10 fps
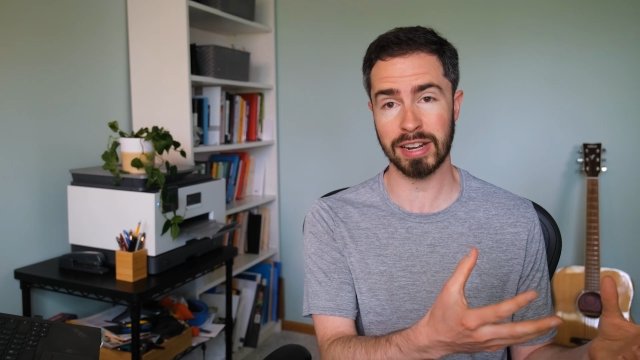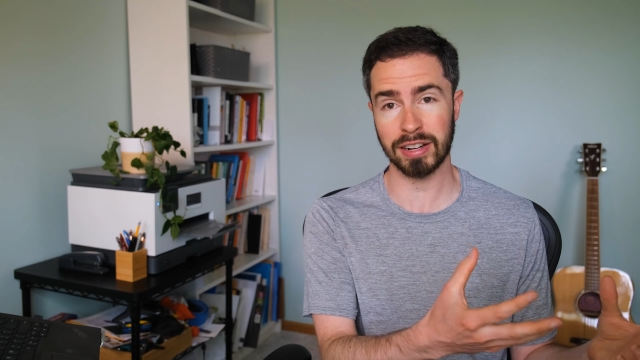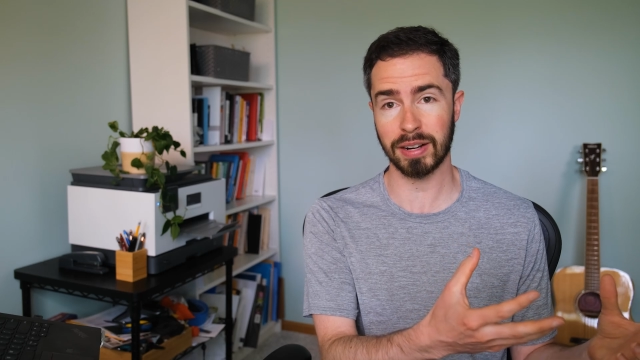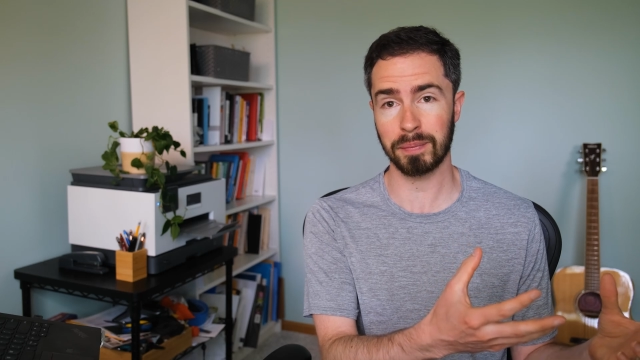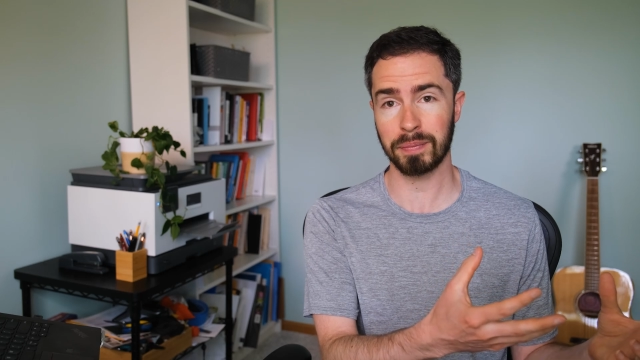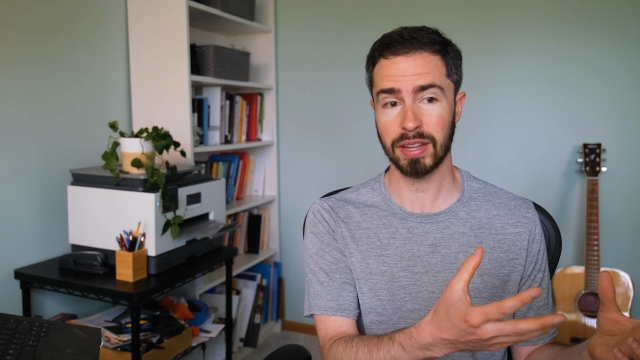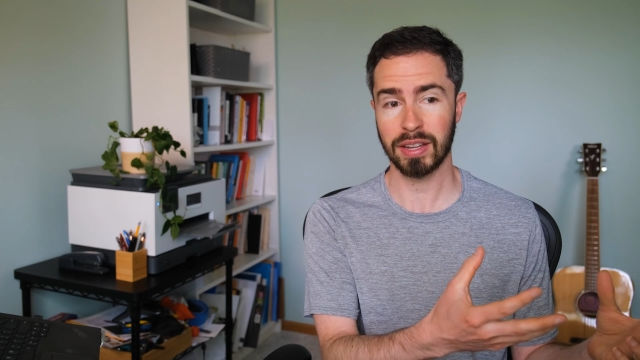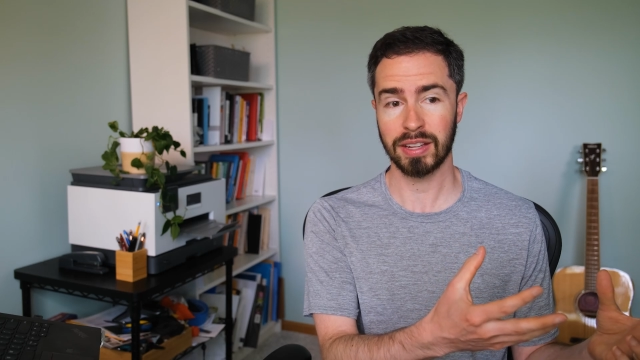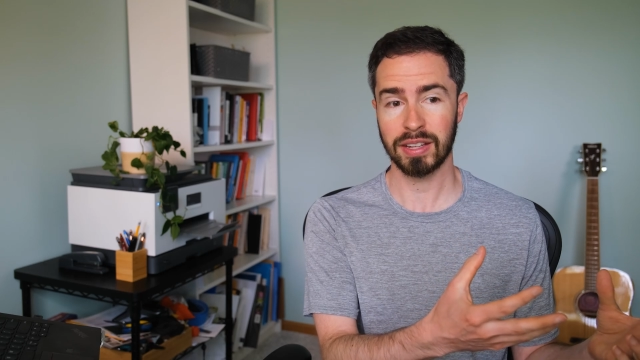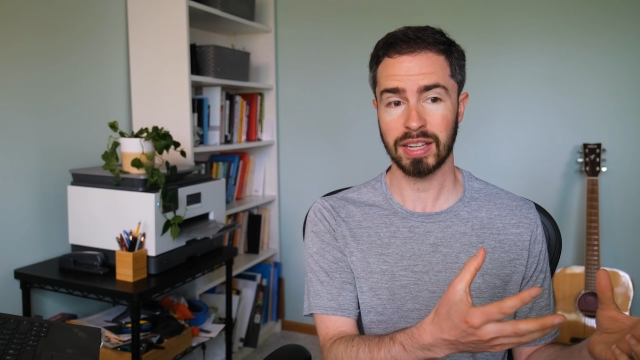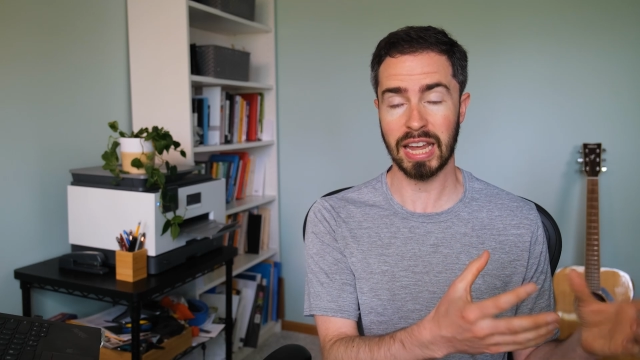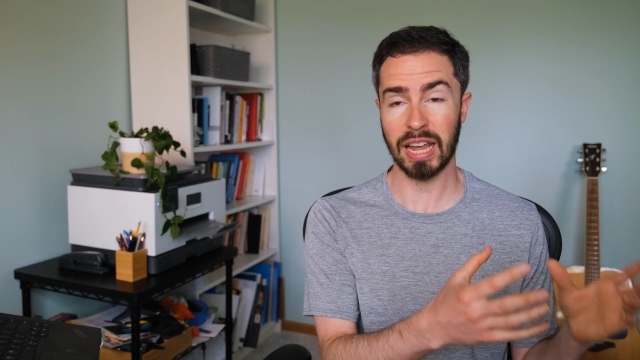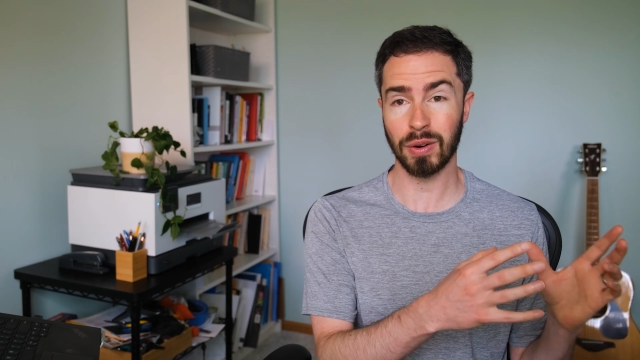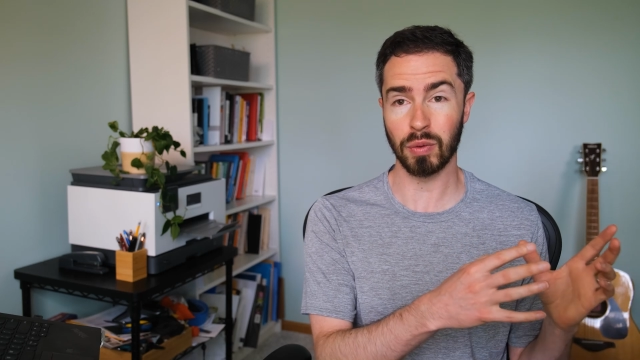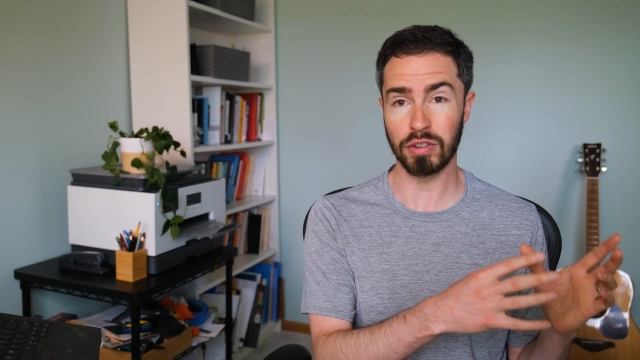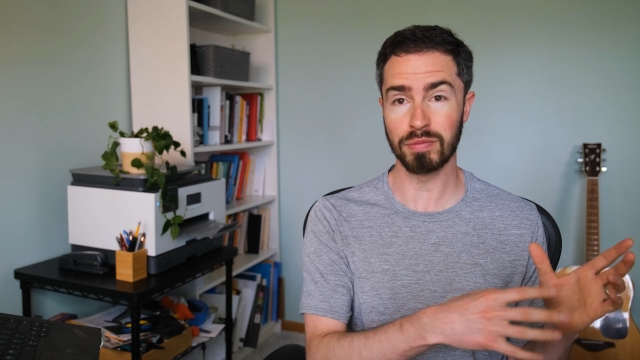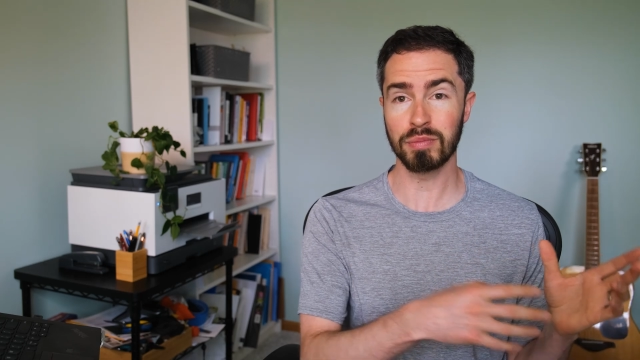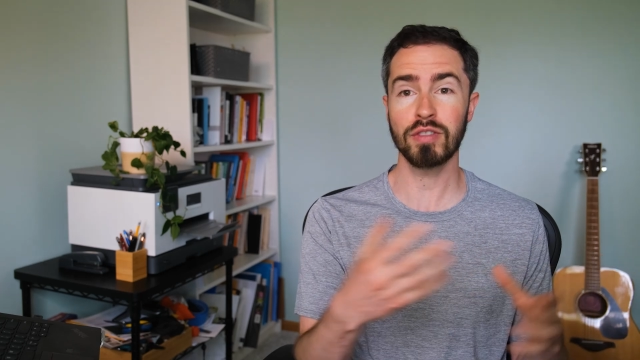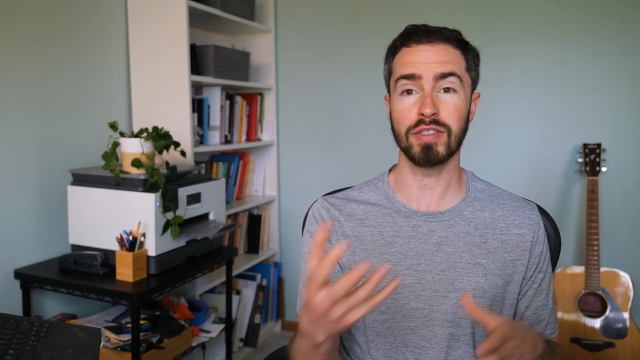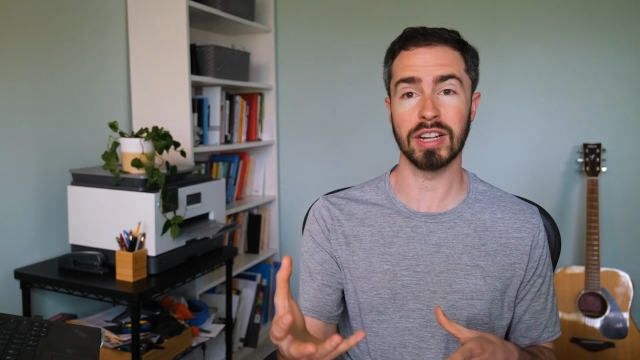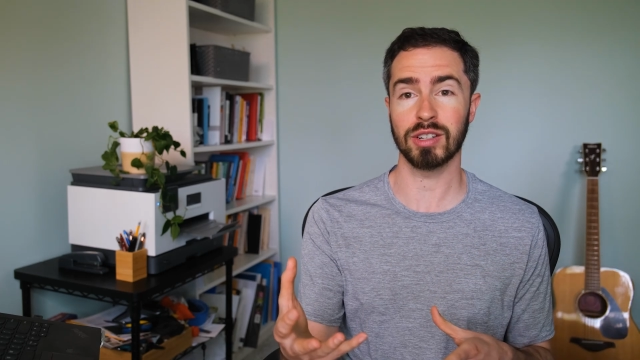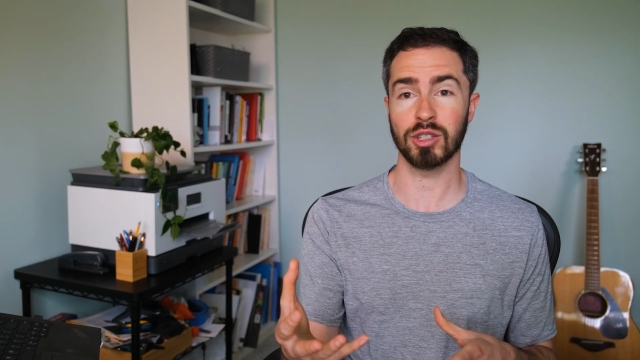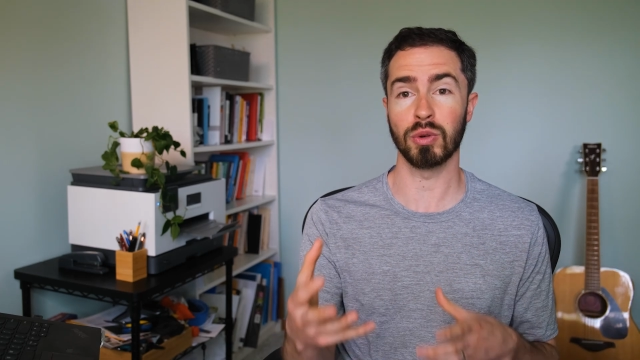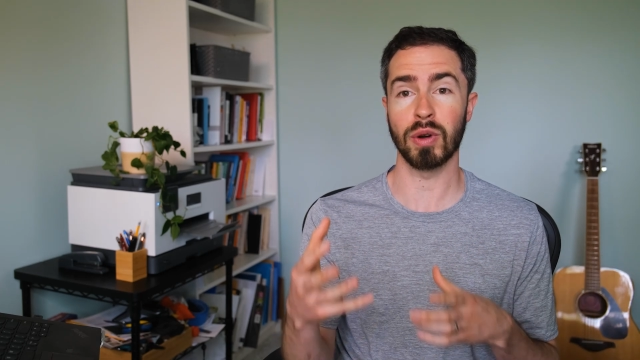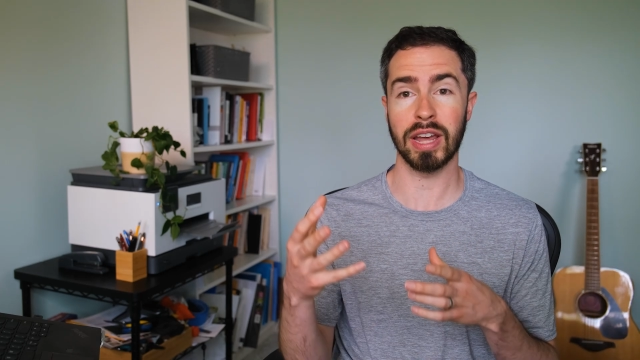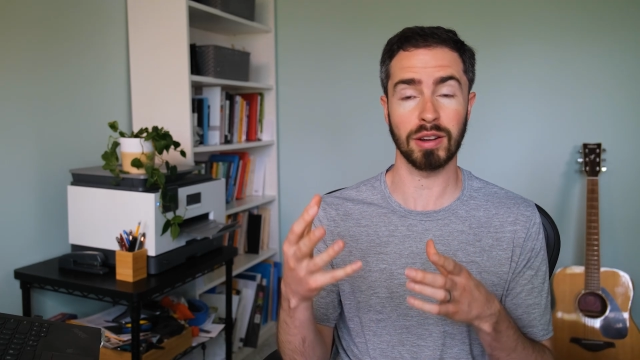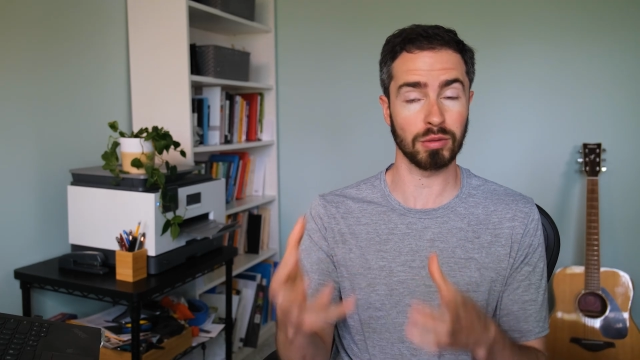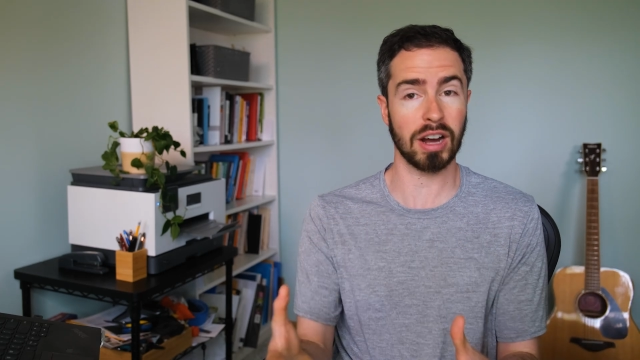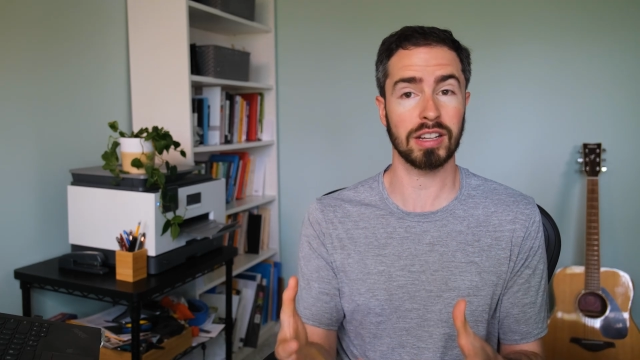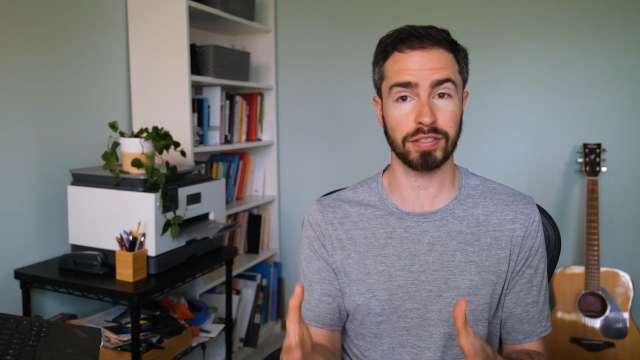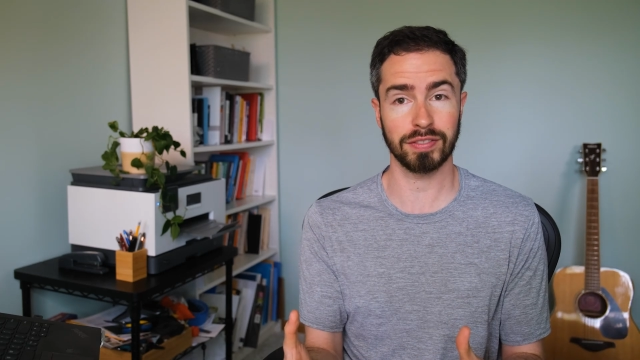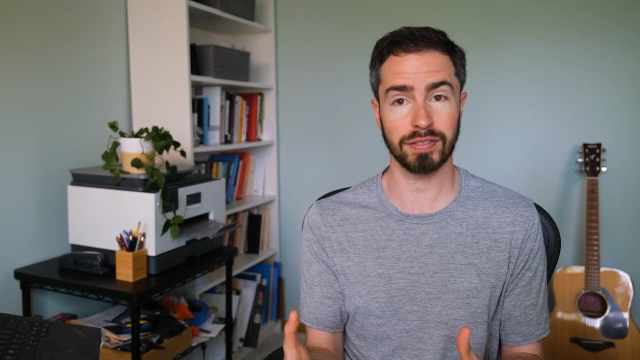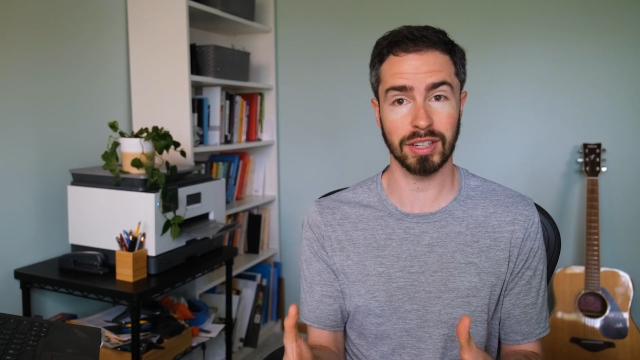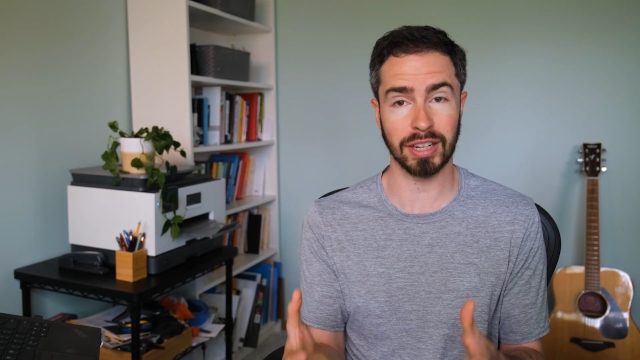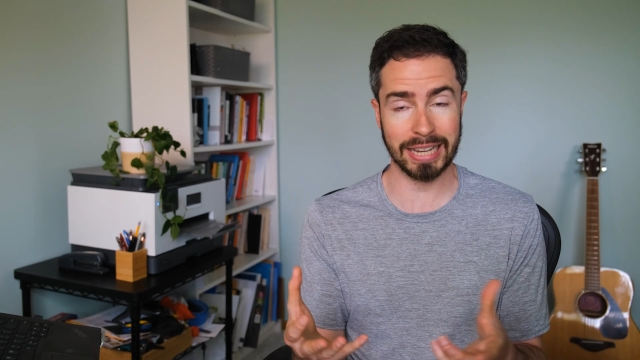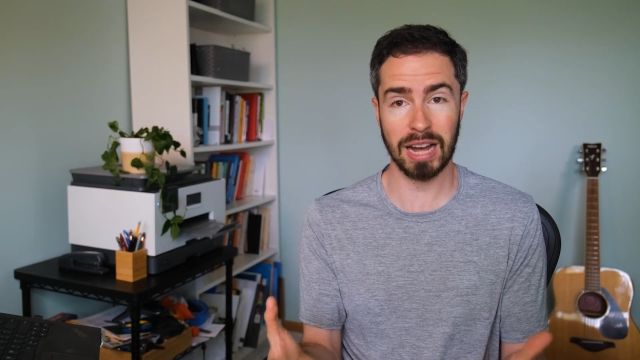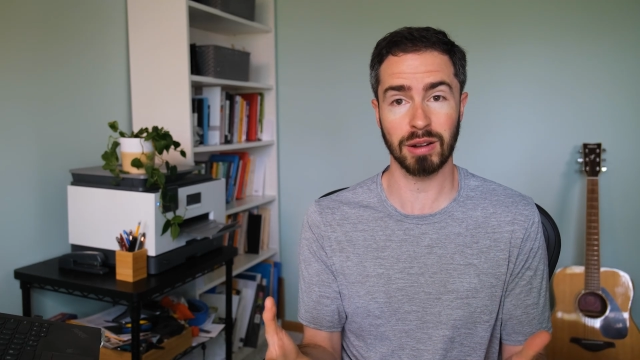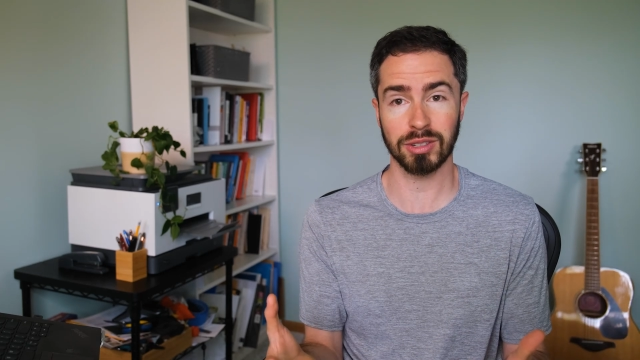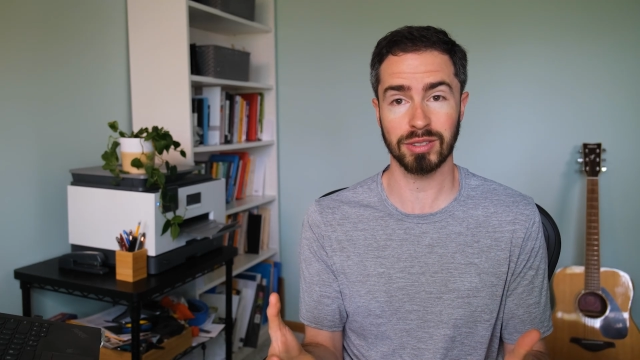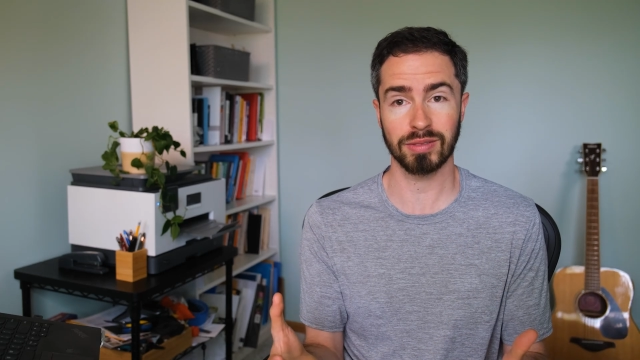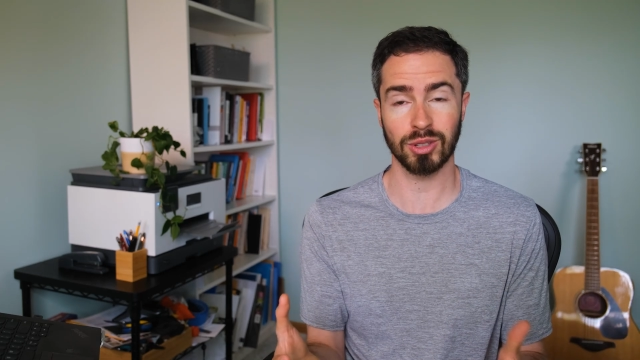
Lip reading: income, and we've moved it to a Roth account.